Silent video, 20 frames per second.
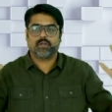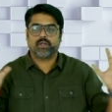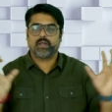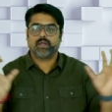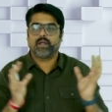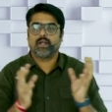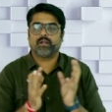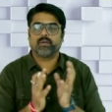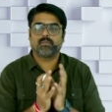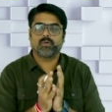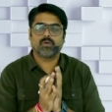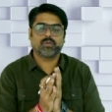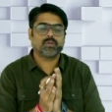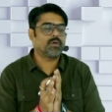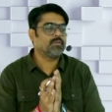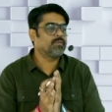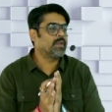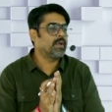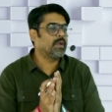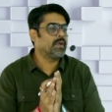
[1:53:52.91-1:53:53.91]
Add both
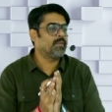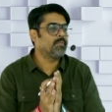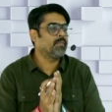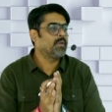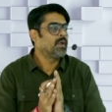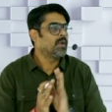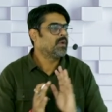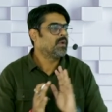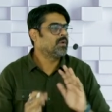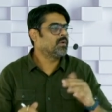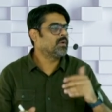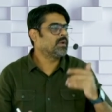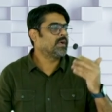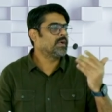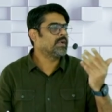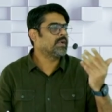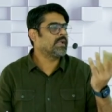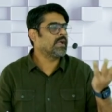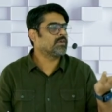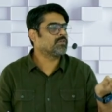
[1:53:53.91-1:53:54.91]
of them, you will
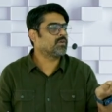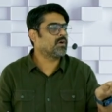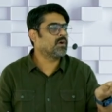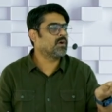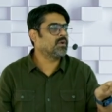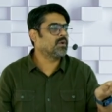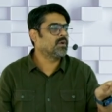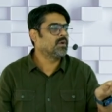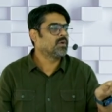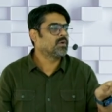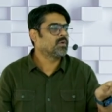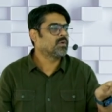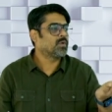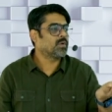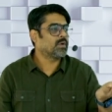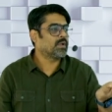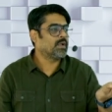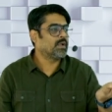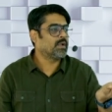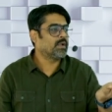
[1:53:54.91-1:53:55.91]
get tax on
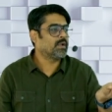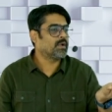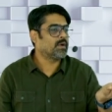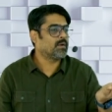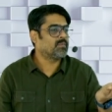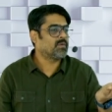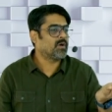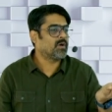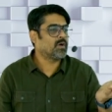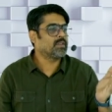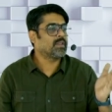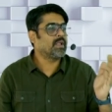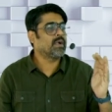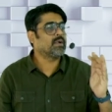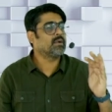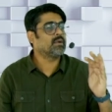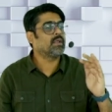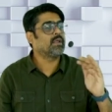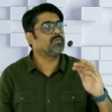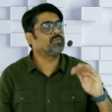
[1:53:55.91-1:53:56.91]
total income. On
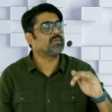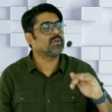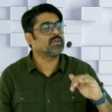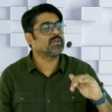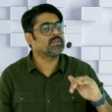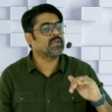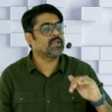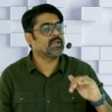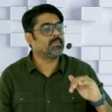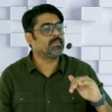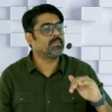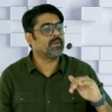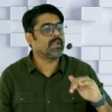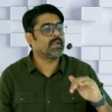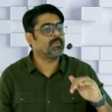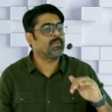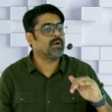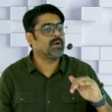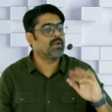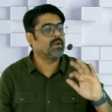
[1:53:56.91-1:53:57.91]
that, if surcharge
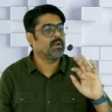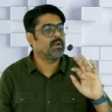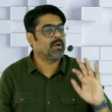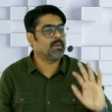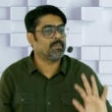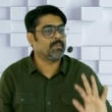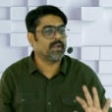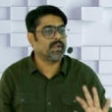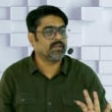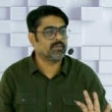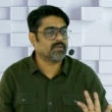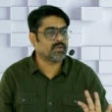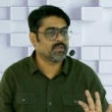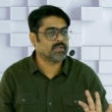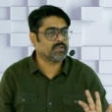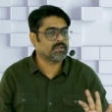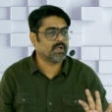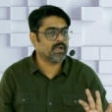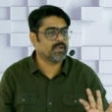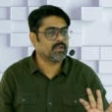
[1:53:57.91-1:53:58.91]
applicable, apply
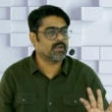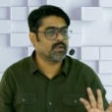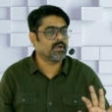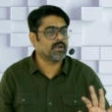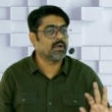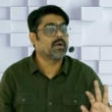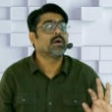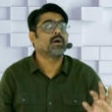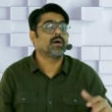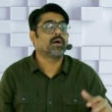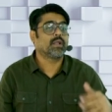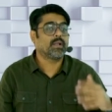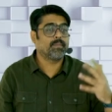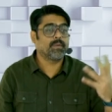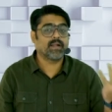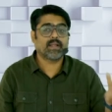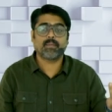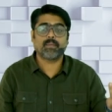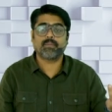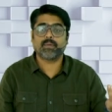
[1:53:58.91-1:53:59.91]
surcharge.
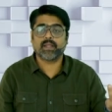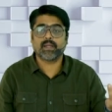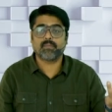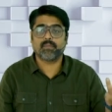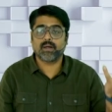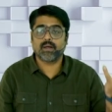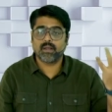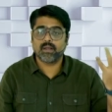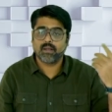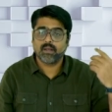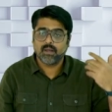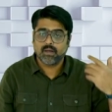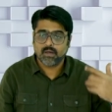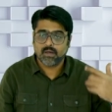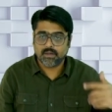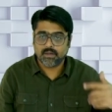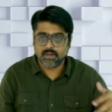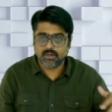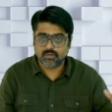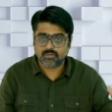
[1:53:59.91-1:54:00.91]
Rebate applicable,
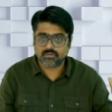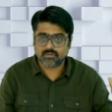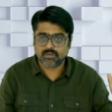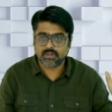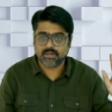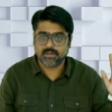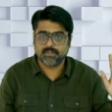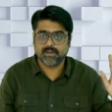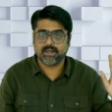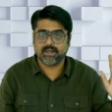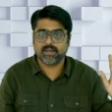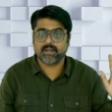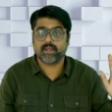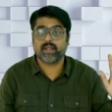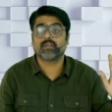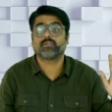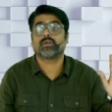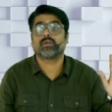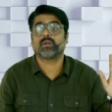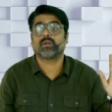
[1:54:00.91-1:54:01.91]
reduce the rebate.
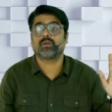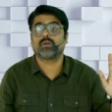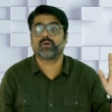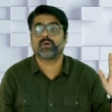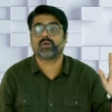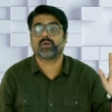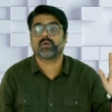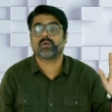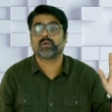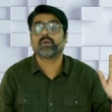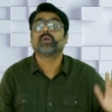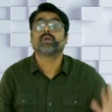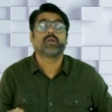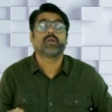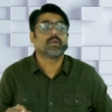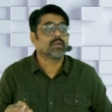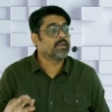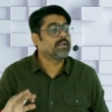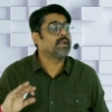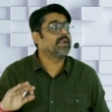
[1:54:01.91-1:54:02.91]
Yes or no?
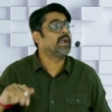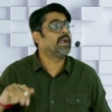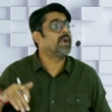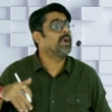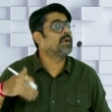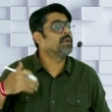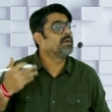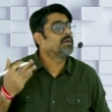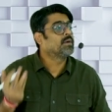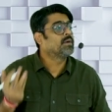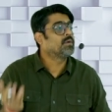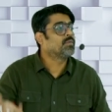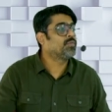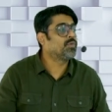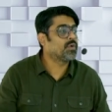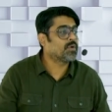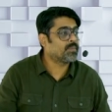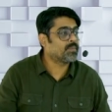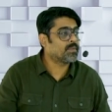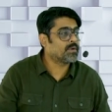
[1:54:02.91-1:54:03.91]
Then add
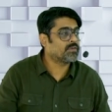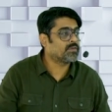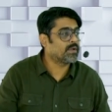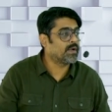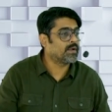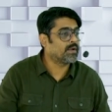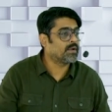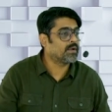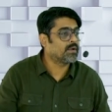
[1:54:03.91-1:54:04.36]
4%.